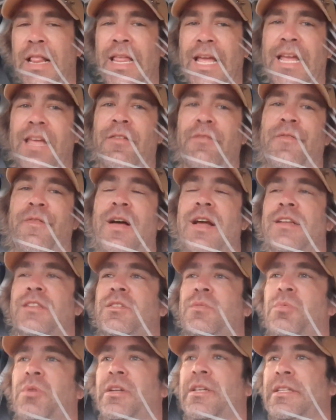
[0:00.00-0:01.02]
They can find
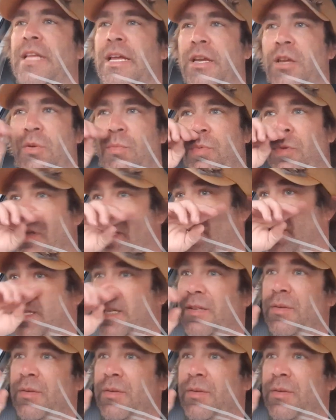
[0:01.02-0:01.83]
somebody to take your place.